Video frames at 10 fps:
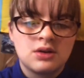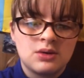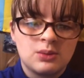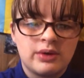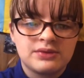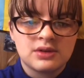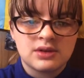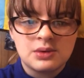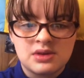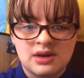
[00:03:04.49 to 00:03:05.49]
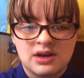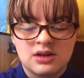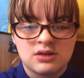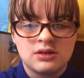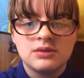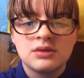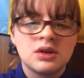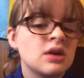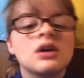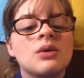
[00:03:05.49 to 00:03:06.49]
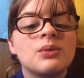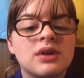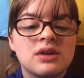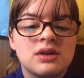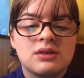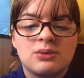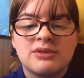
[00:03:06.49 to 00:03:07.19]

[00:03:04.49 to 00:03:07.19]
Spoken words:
With dissociation, with